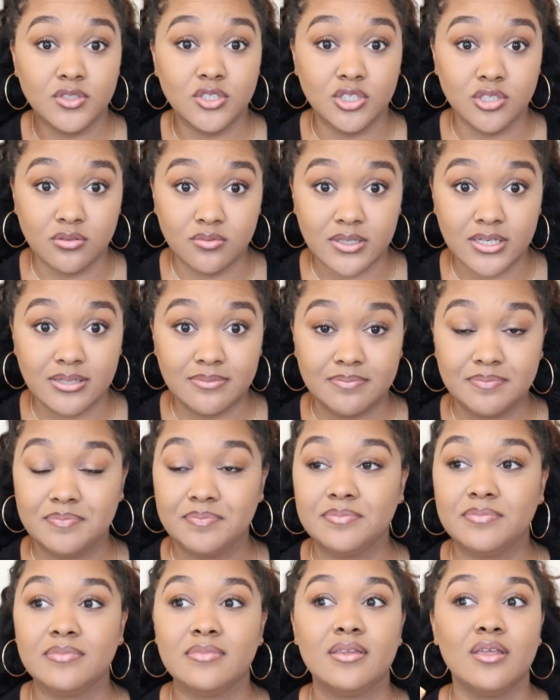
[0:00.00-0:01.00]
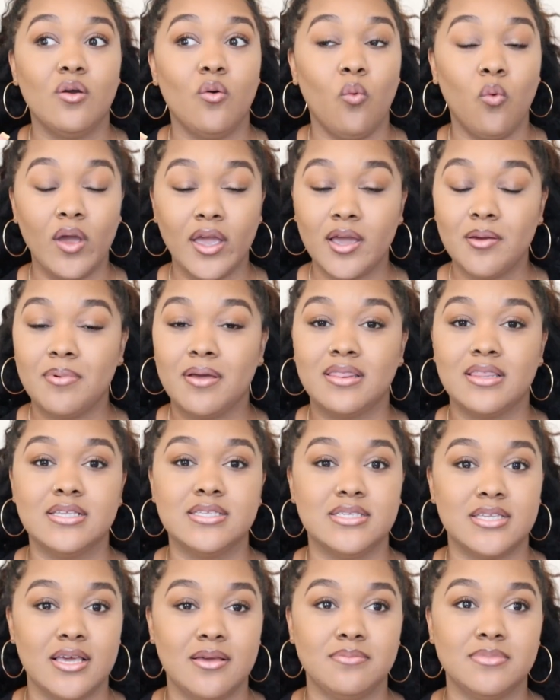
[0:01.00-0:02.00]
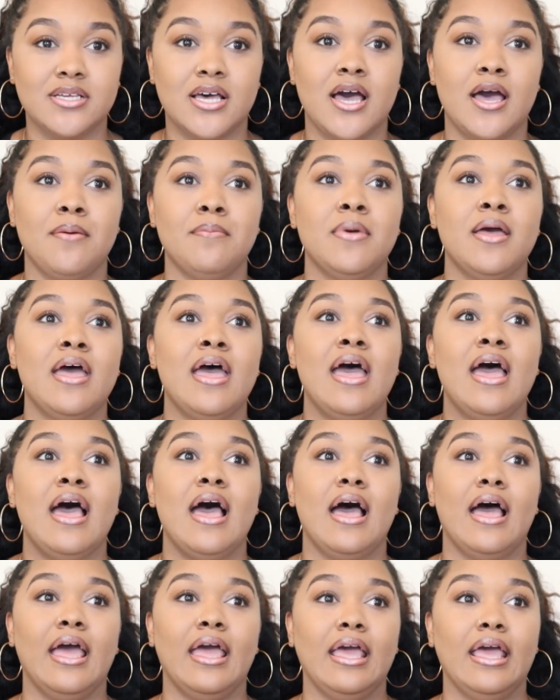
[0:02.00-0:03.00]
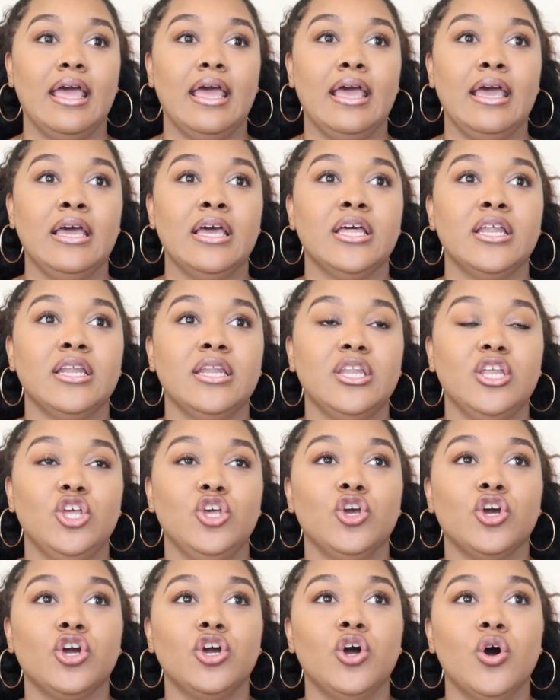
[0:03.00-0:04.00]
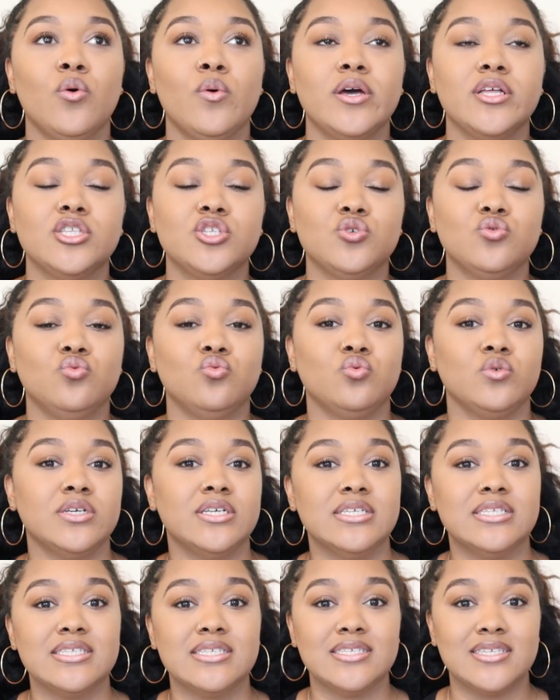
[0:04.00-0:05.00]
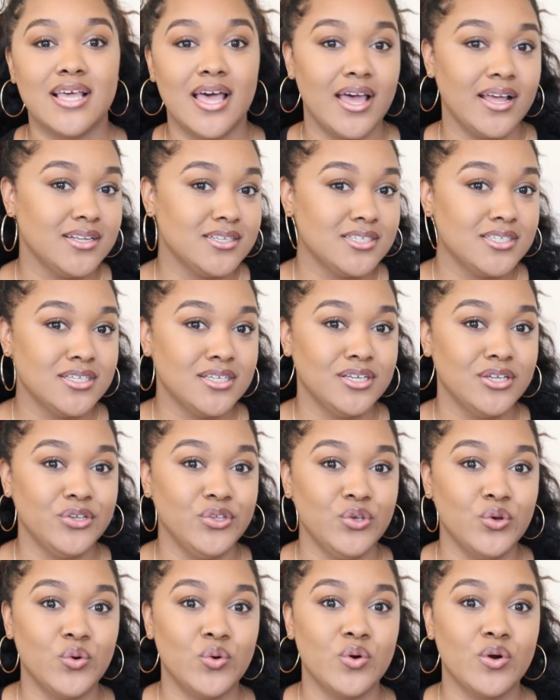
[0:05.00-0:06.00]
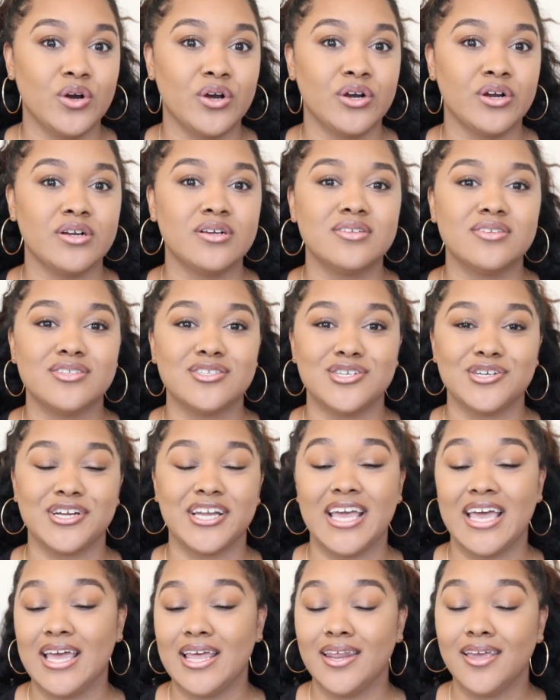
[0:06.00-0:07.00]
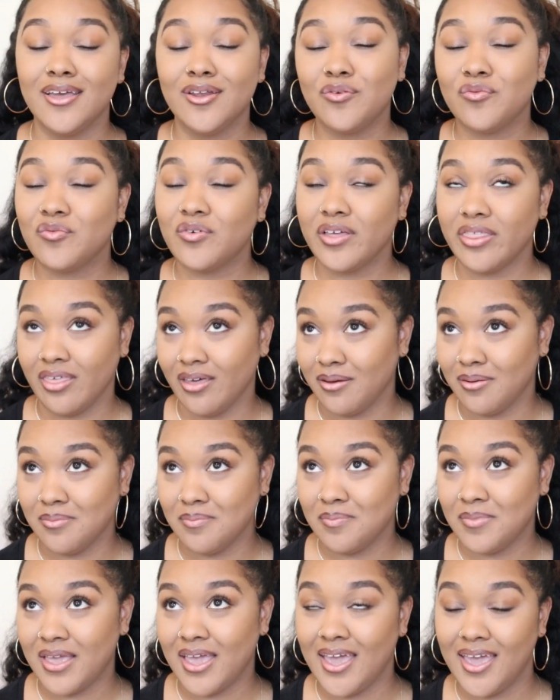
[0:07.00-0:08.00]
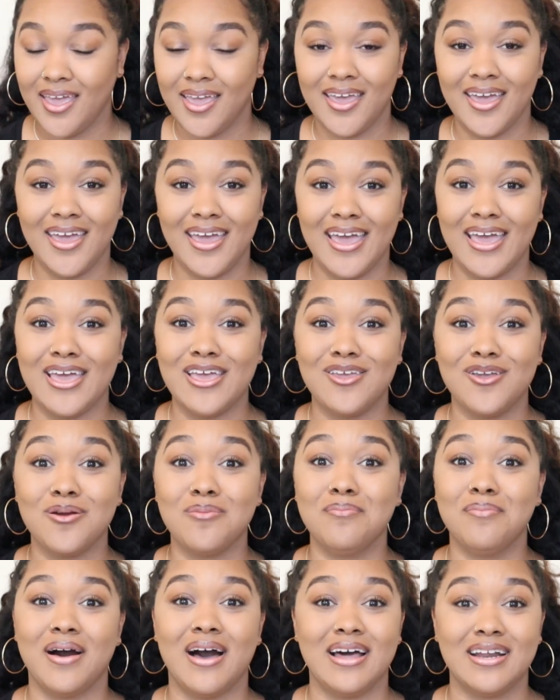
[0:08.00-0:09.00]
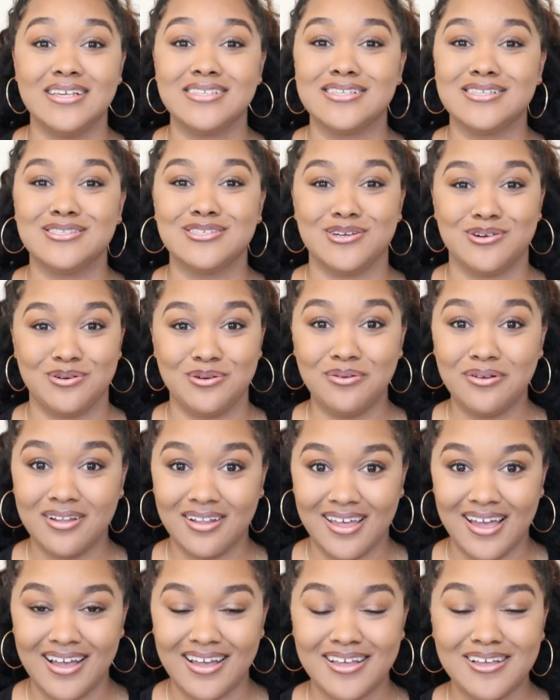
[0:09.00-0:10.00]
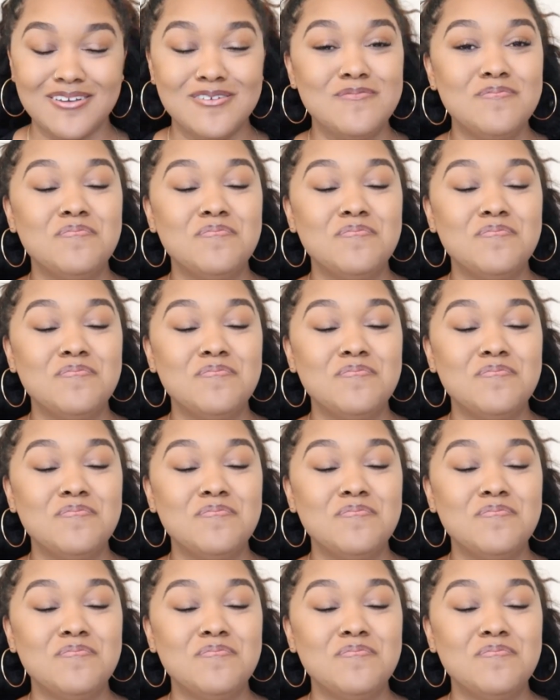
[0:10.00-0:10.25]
Do it. Wake up at the same time. And you're going to reset your circadian rhythm, aka your body's internal clock.